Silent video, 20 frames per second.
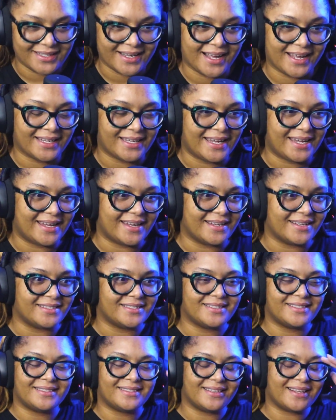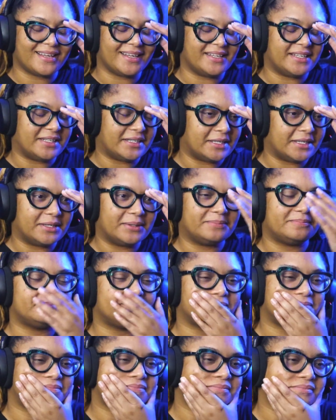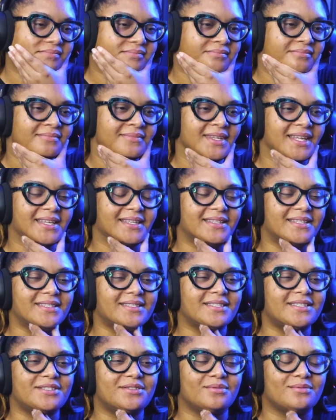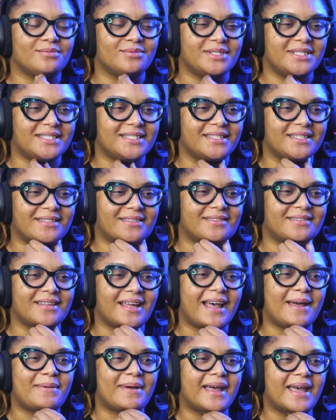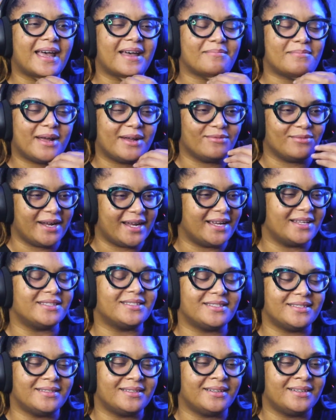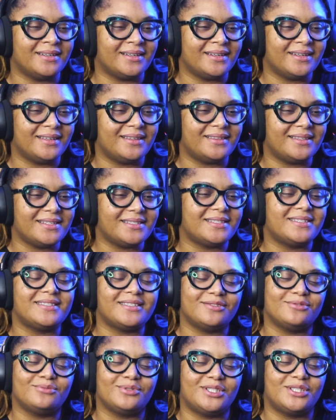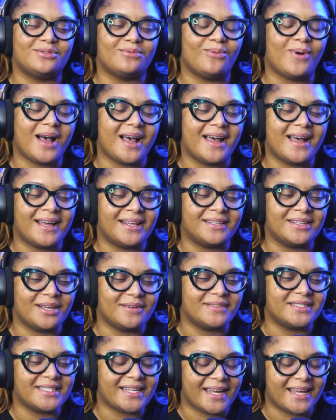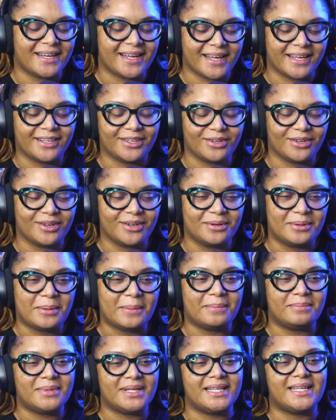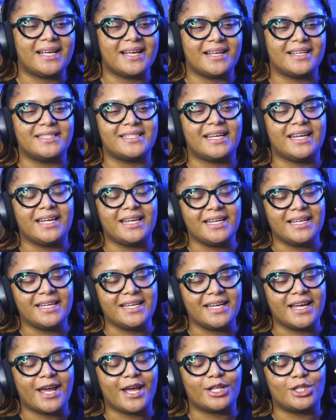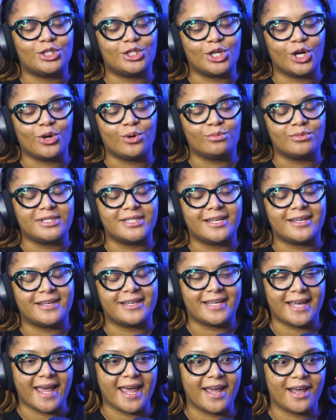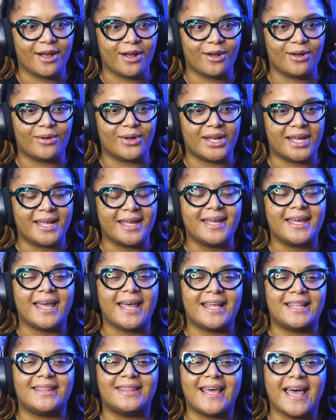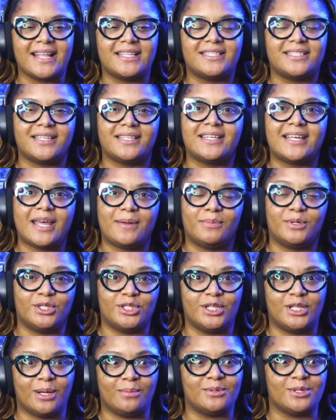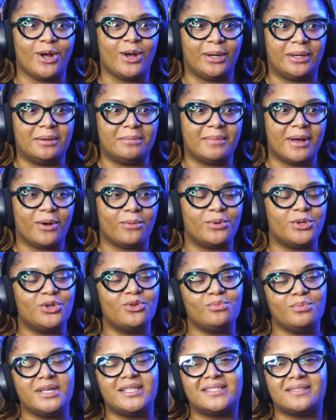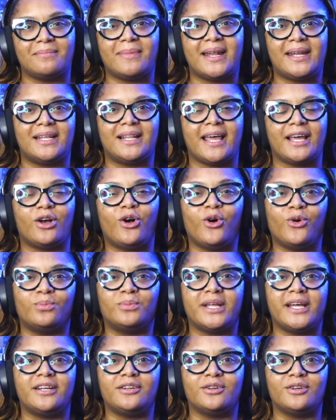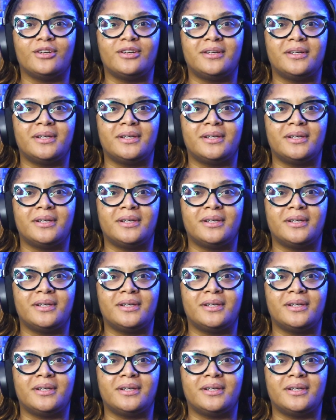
I can't, like, this is the reason, I have my rant. This is the reason why I love Stan Edgar, because he don't care. And that's the type of shit I'm talking about. When you meet somebody like Homelander,